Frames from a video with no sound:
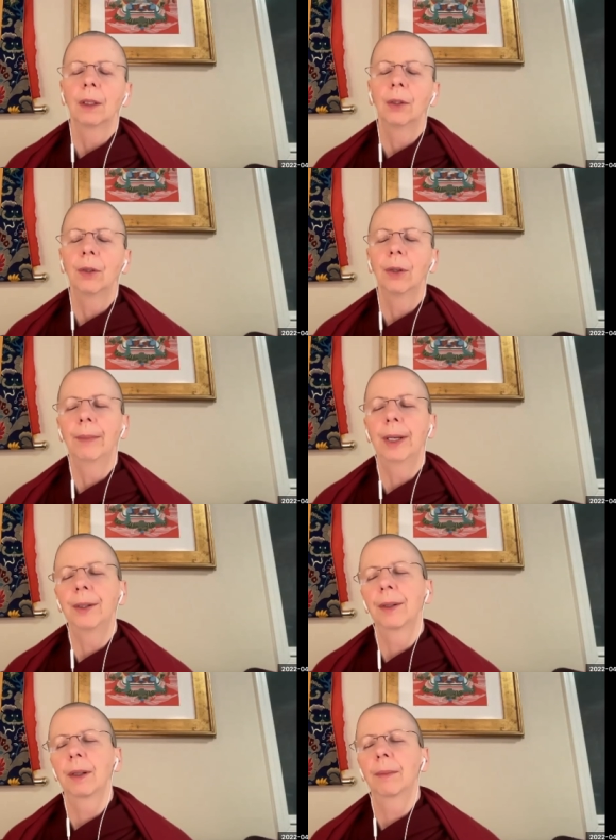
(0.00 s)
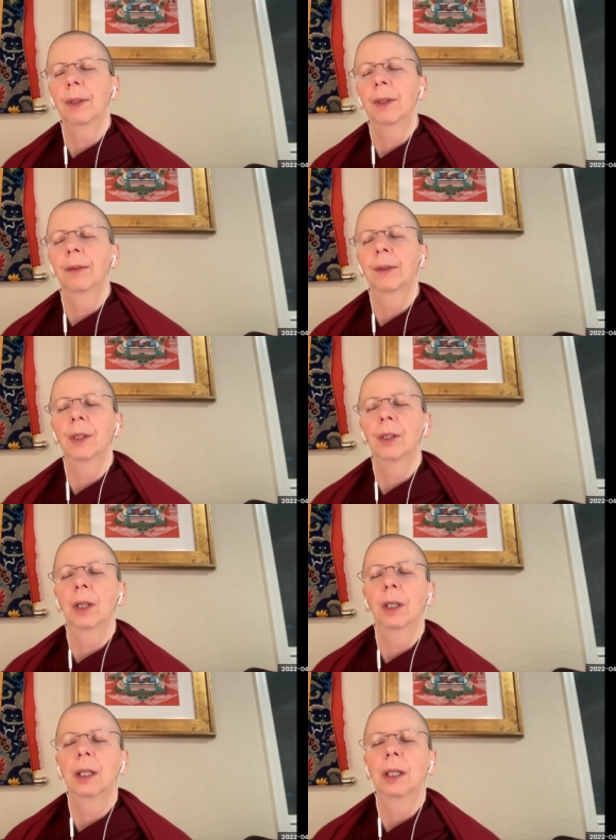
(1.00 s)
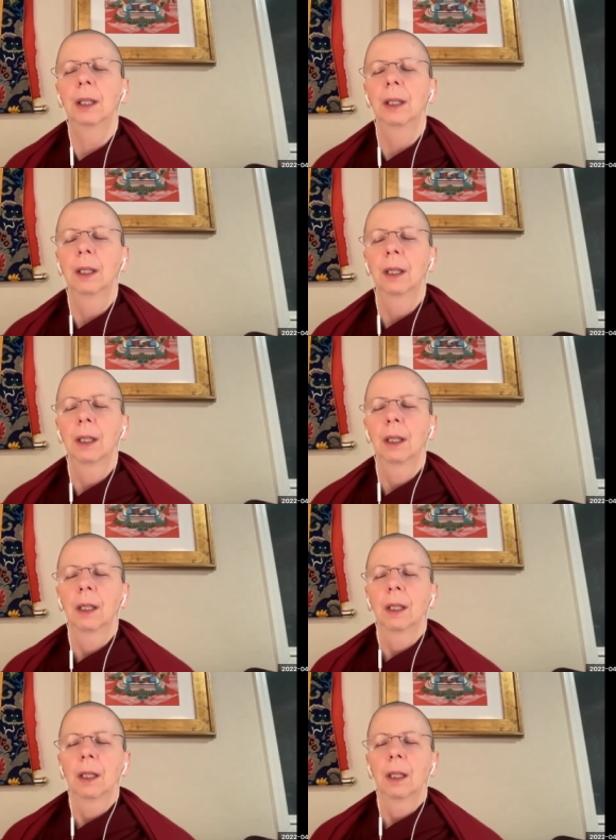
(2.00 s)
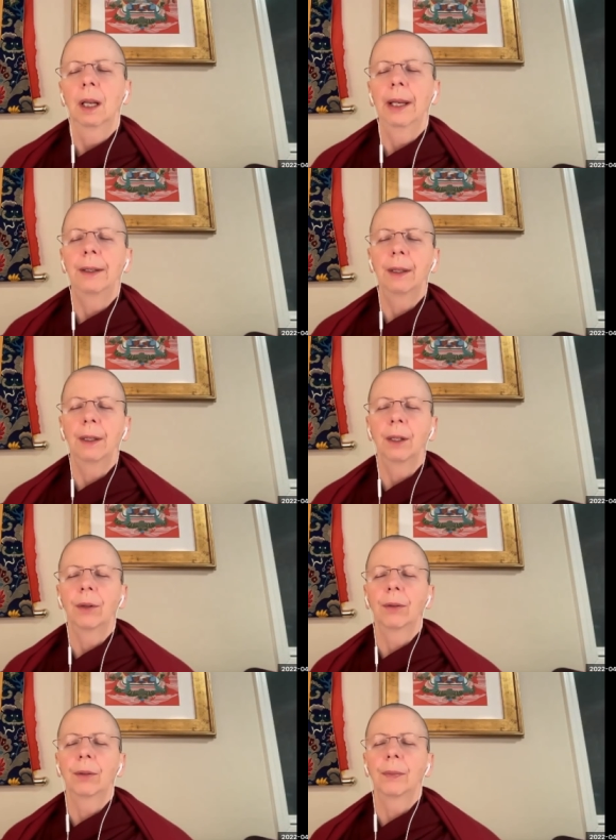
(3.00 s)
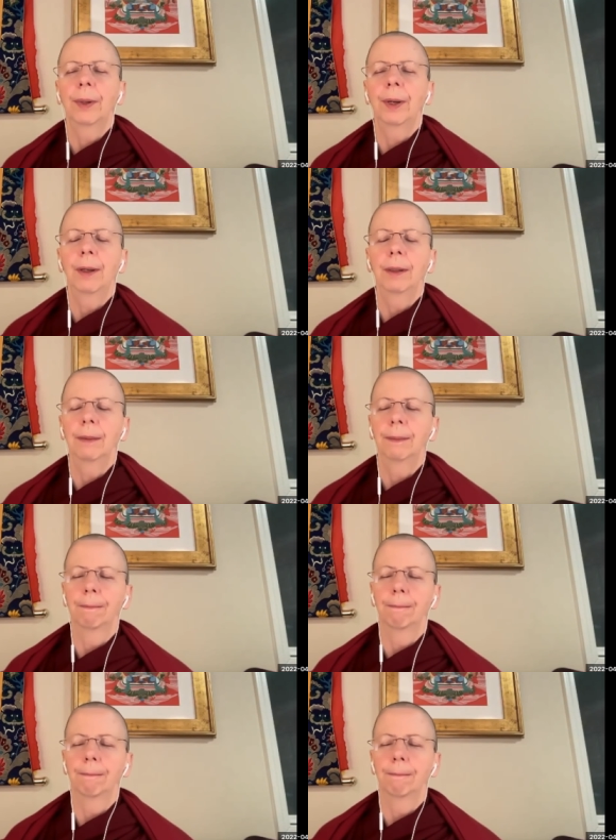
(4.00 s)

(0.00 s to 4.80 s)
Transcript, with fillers: And you can imagine someone is very gently lengthening your spine.